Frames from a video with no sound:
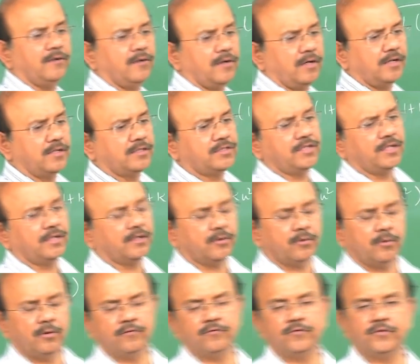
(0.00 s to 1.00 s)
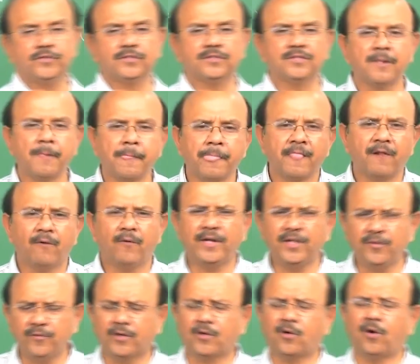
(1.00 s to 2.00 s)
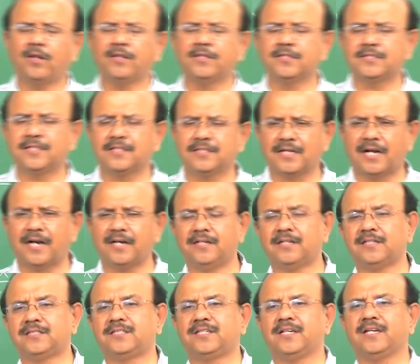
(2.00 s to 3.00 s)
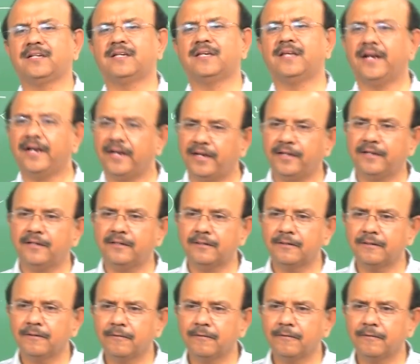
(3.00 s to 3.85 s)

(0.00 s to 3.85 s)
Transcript: or understeer coefficient. Why do we call this as understeer gradient?